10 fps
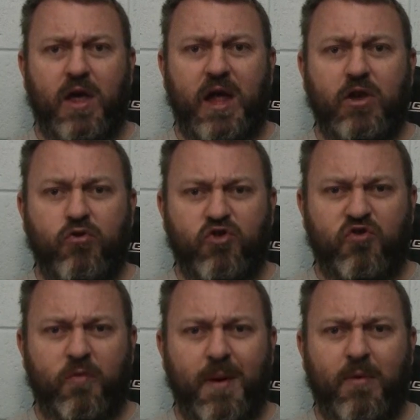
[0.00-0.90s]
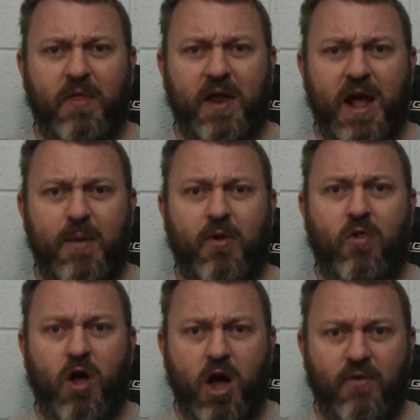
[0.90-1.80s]
And you just remember that I'm a
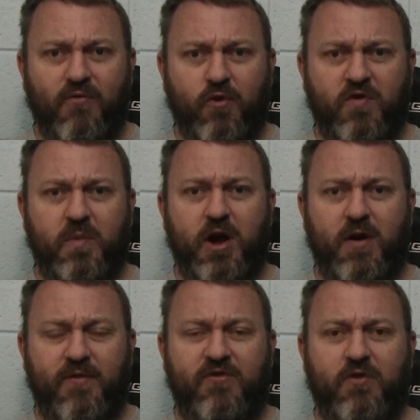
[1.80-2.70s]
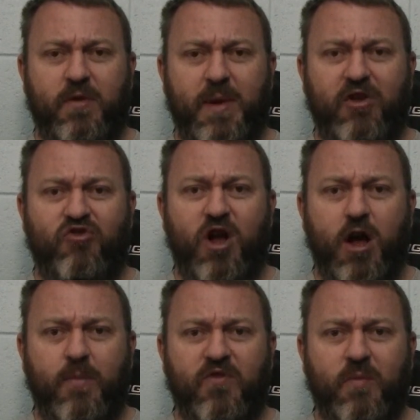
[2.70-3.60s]
law enforcement officer, that my
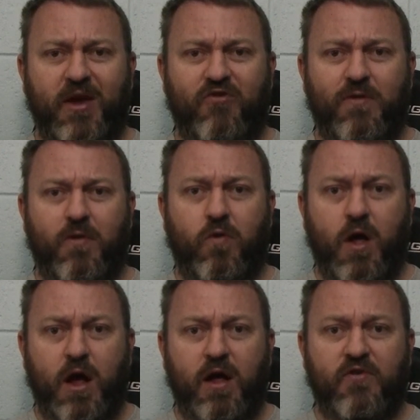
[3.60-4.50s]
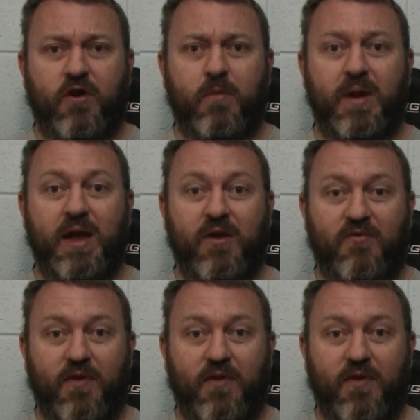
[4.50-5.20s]
job is to make sure the laws are being